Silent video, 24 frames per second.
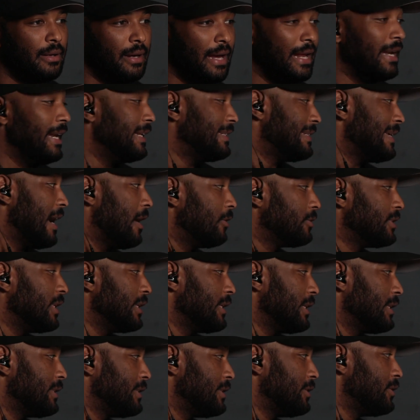And it sounds like
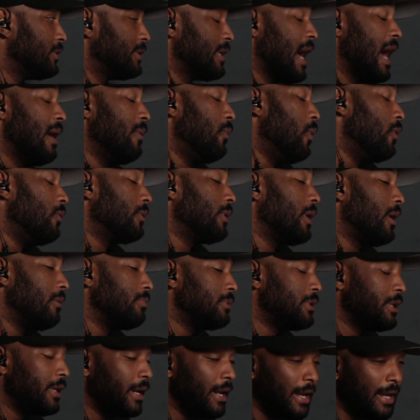it's just I woke up
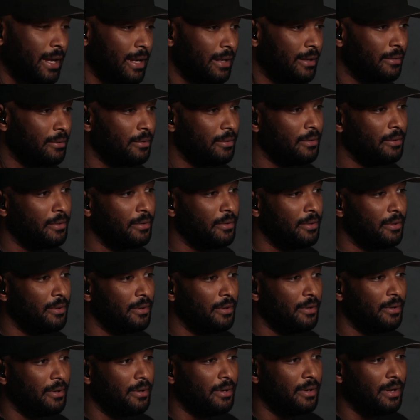today,
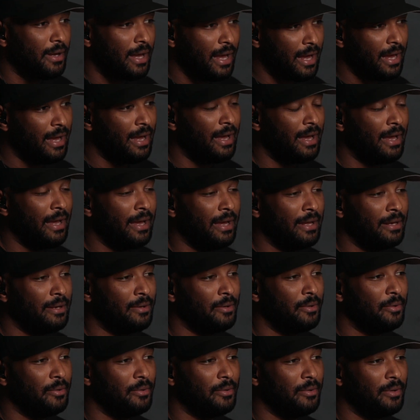and
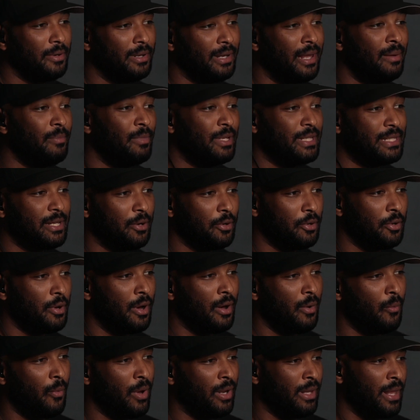let me tell you how I
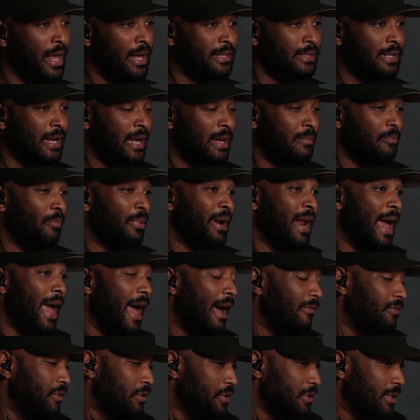went last night. But I
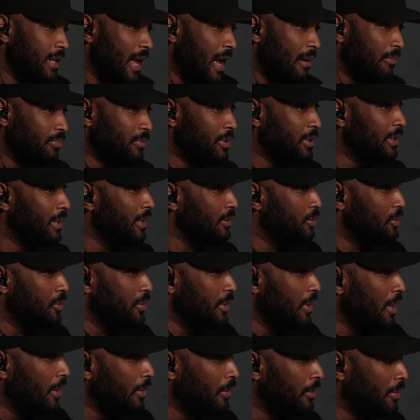have to stop to let you
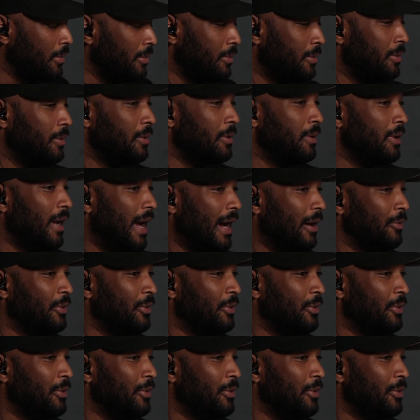know how